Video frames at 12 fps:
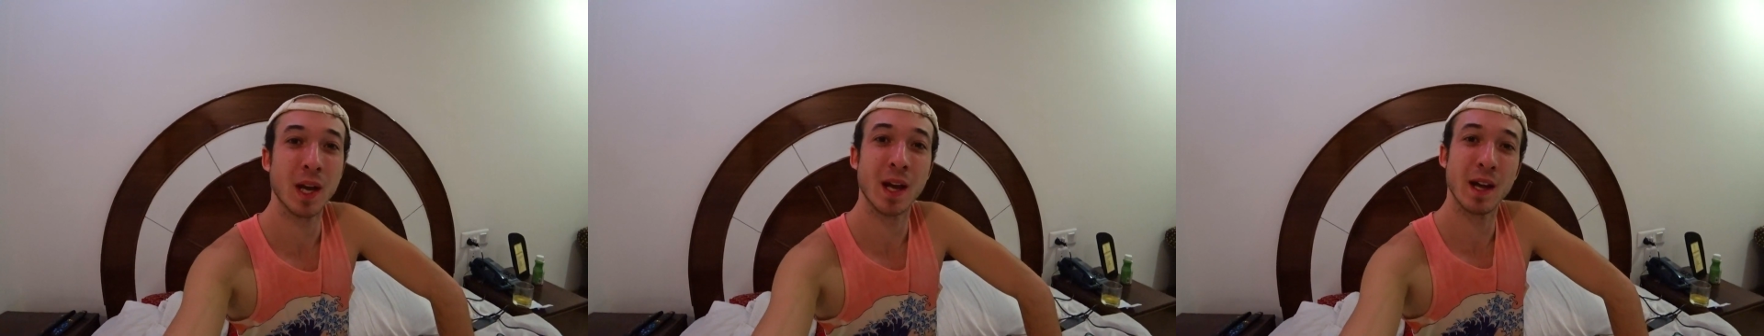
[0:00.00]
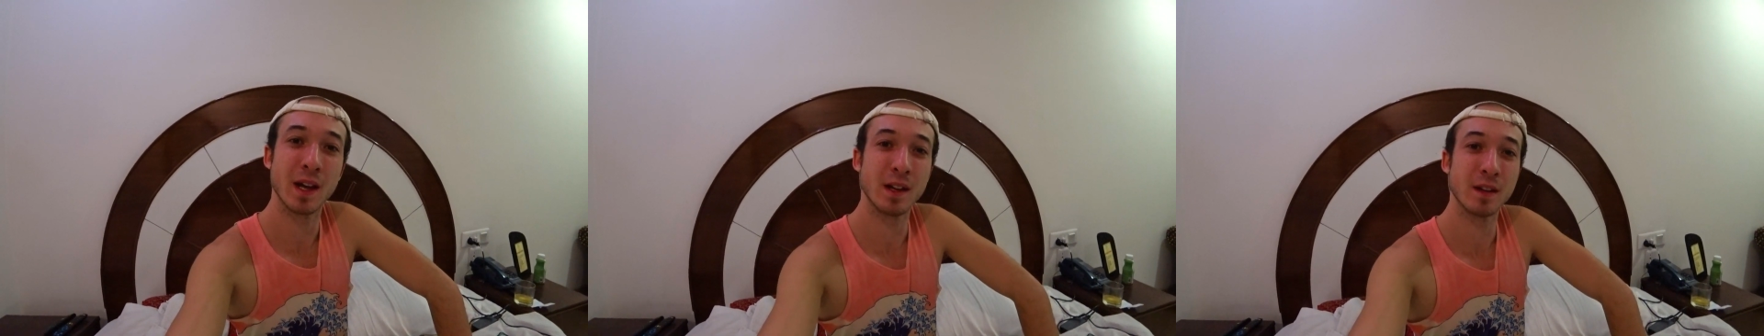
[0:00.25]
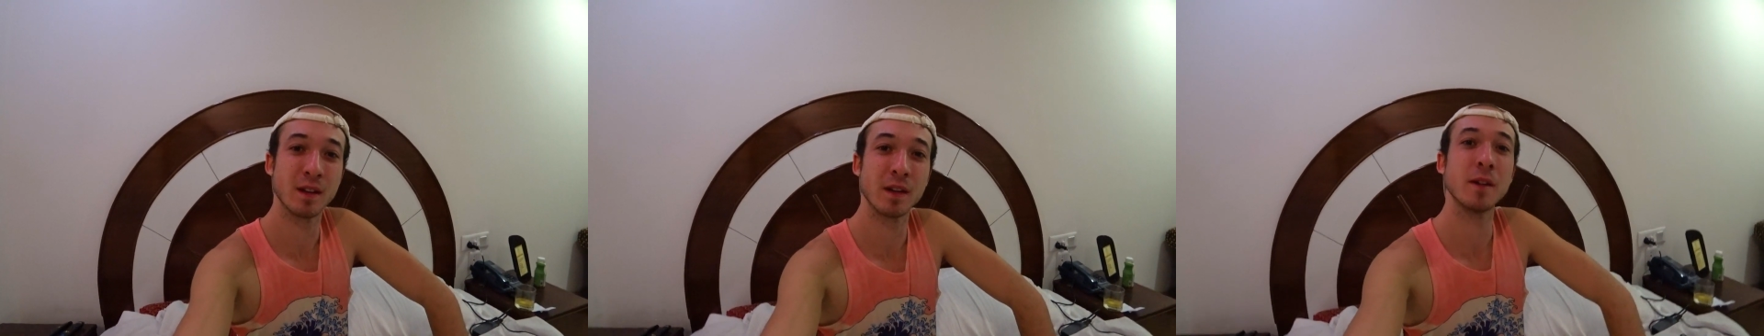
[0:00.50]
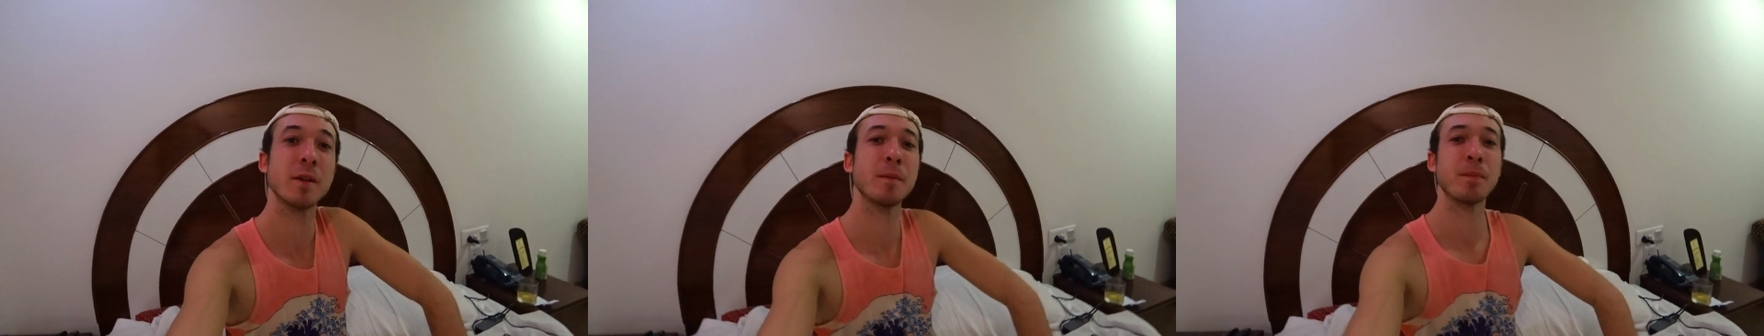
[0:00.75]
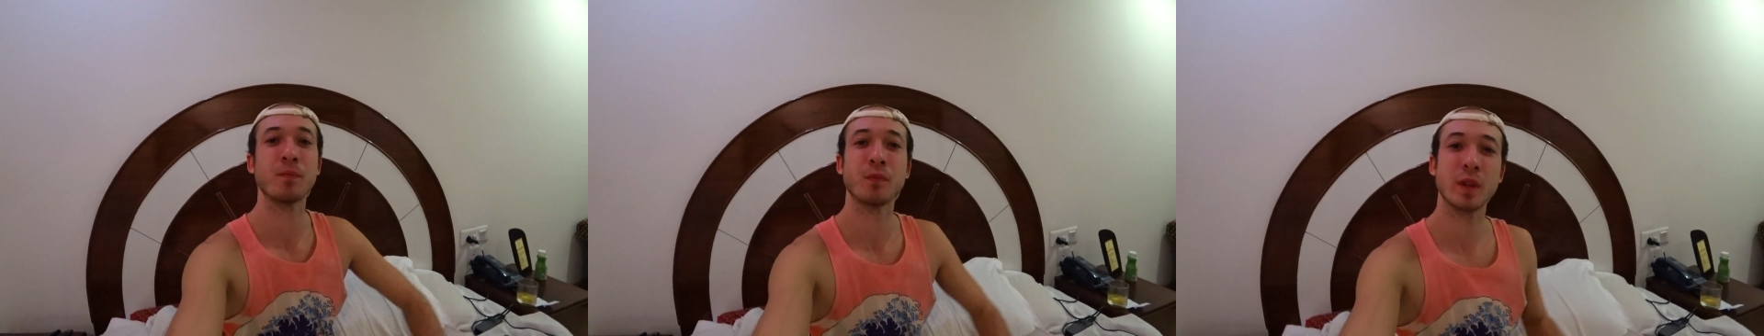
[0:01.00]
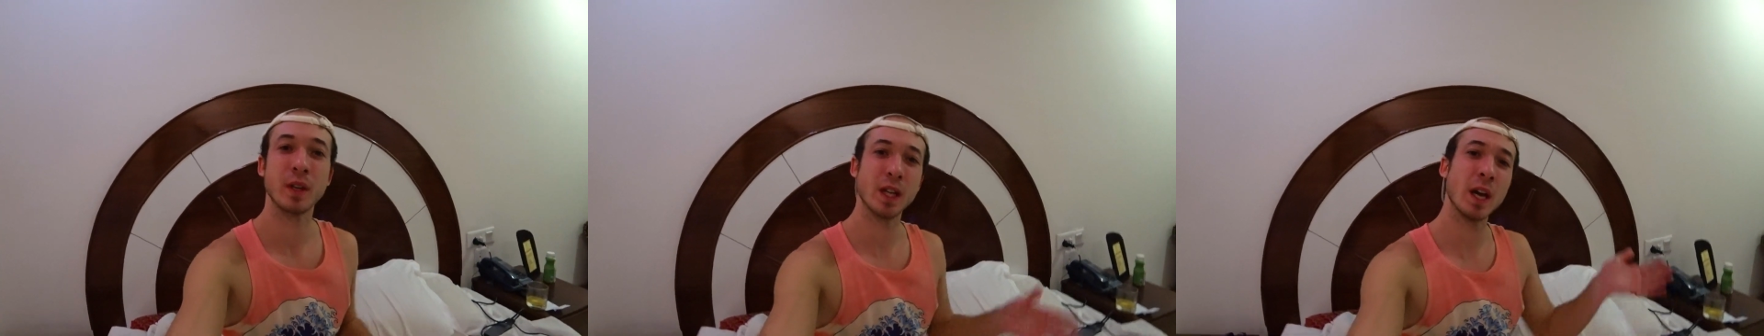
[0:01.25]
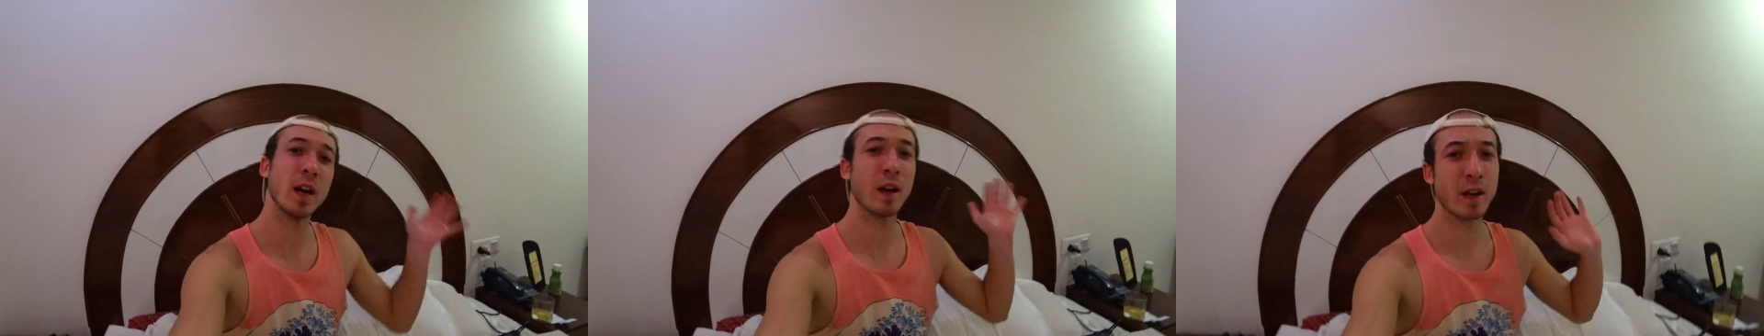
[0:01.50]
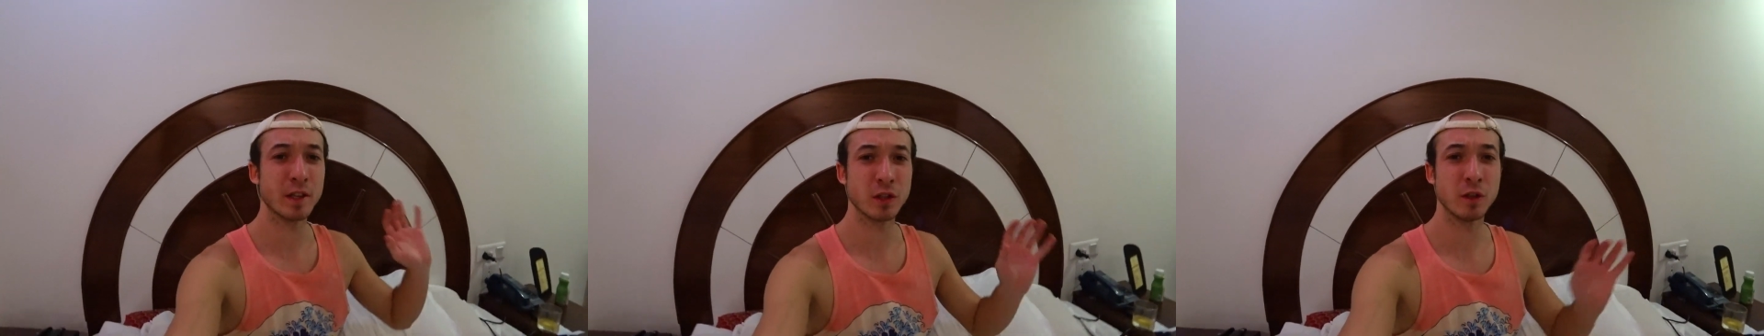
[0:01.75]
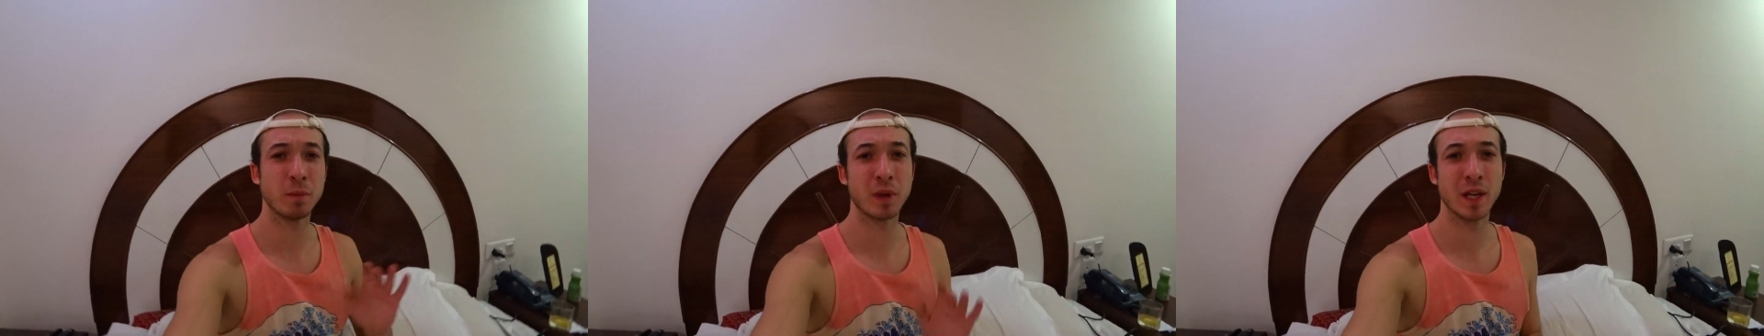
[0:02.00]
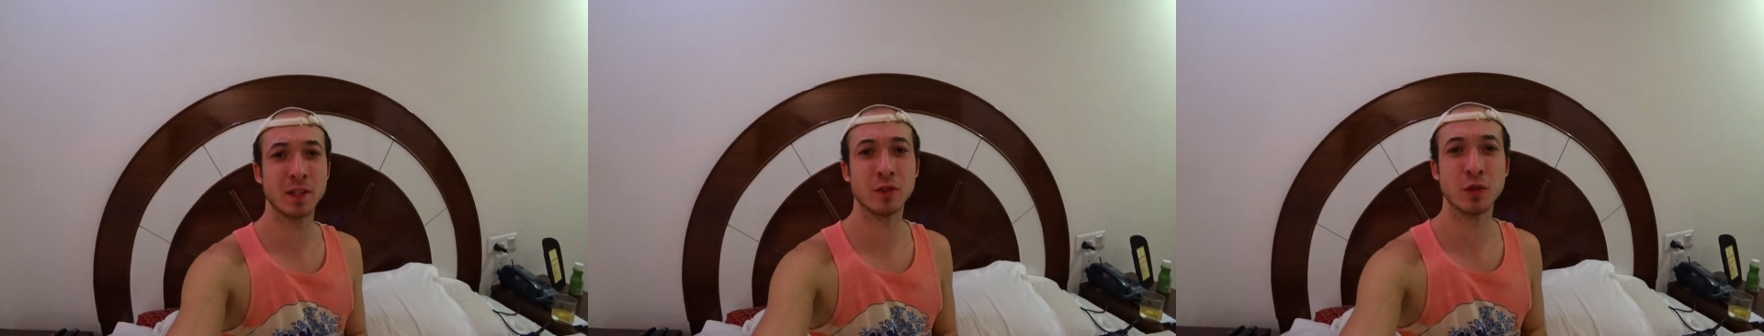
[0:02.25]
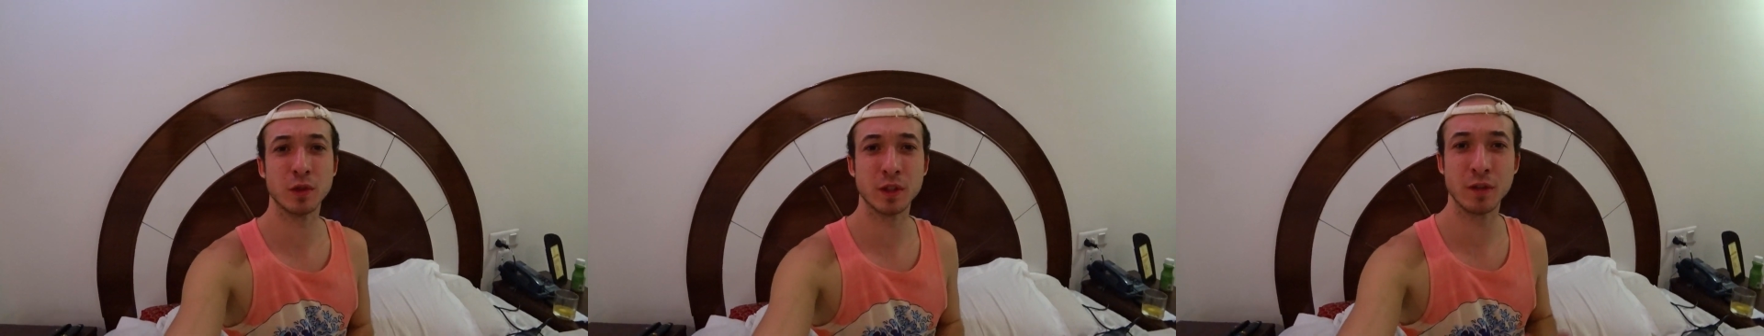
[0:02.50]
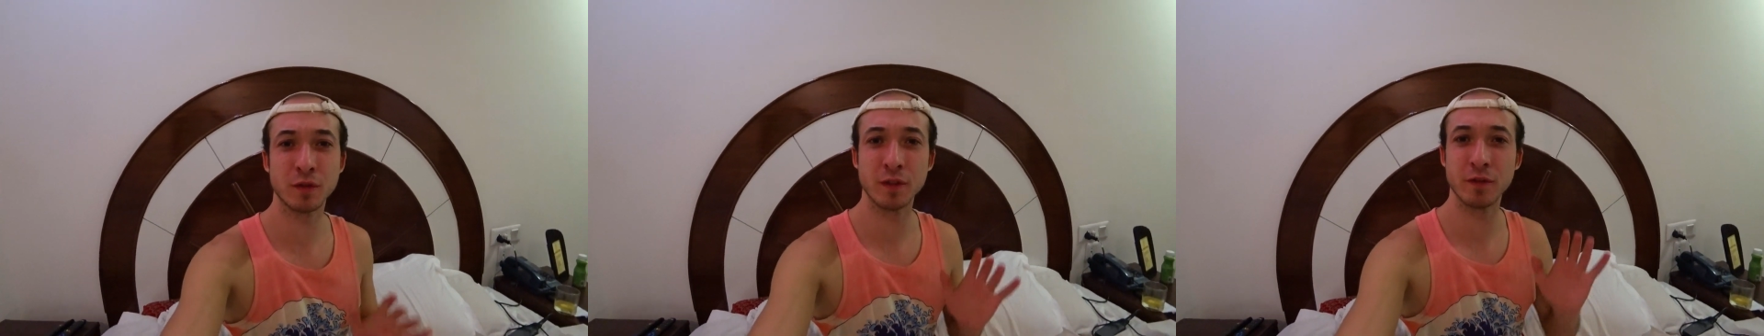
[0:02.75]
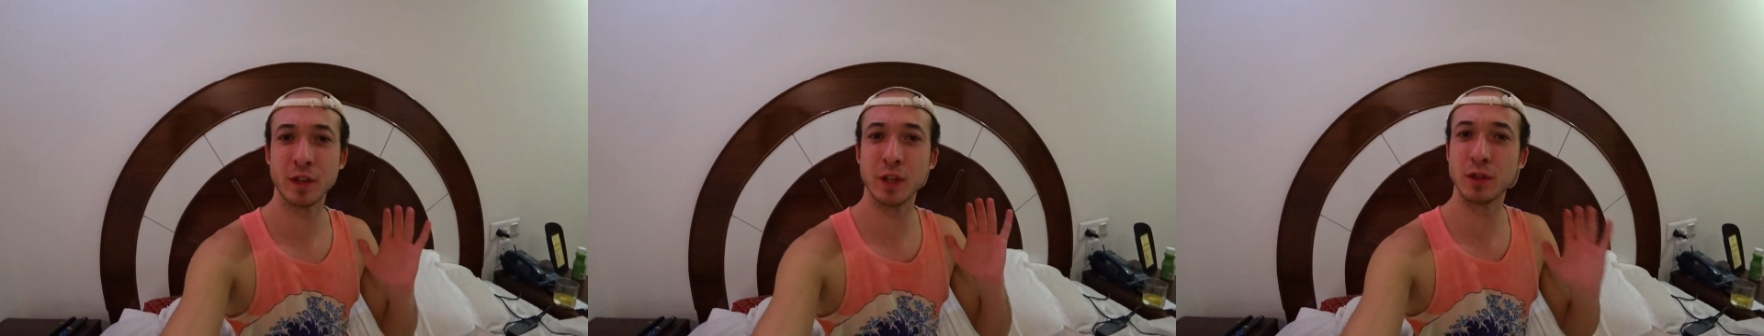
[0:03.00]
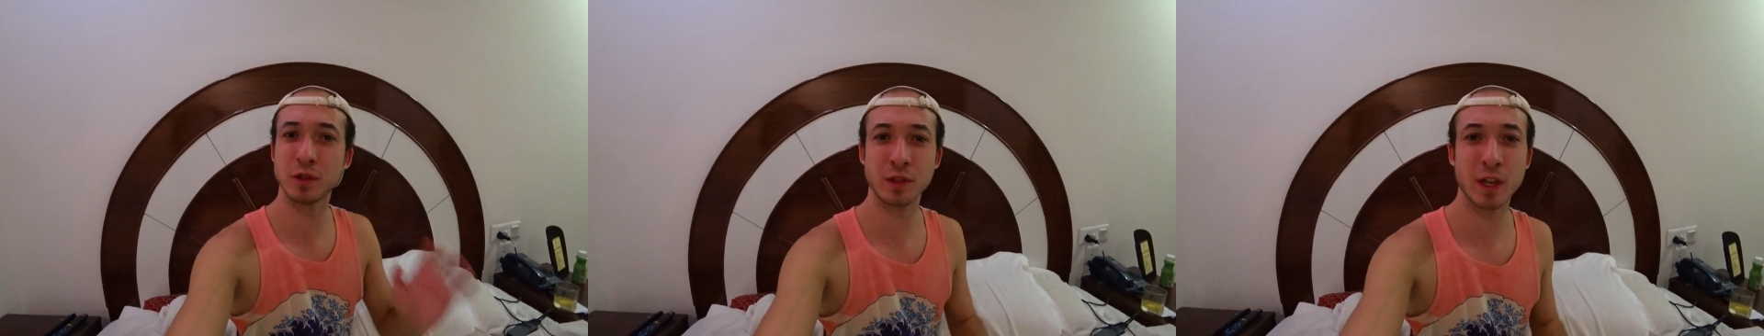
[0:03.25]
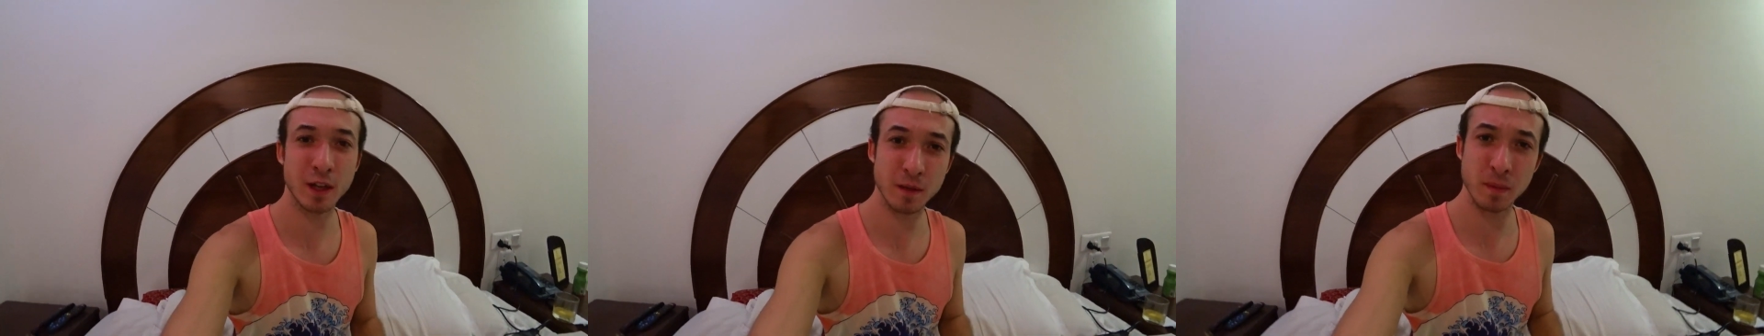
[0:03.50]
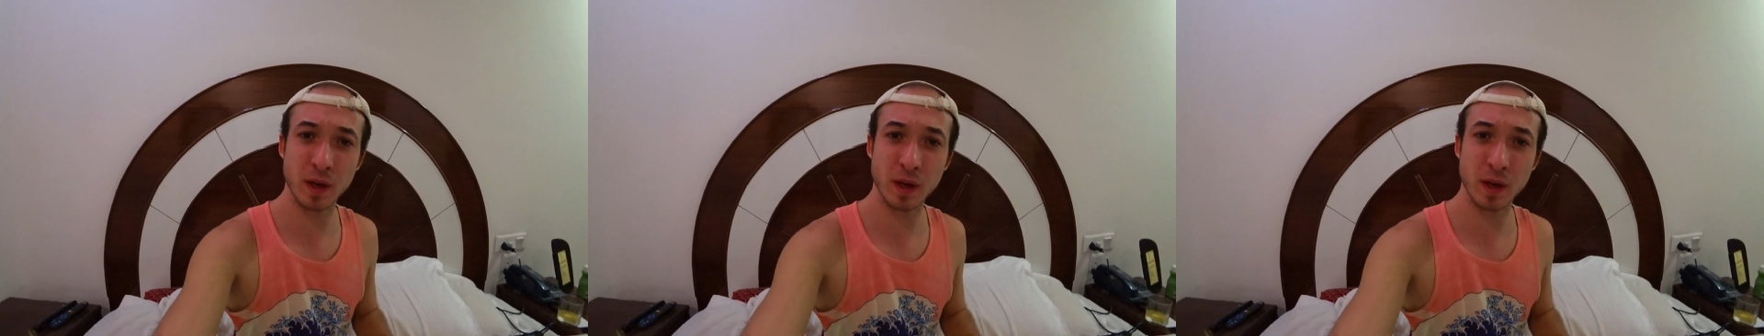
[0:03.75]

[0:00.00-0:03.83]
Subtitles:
And I actually planned to do a different video today,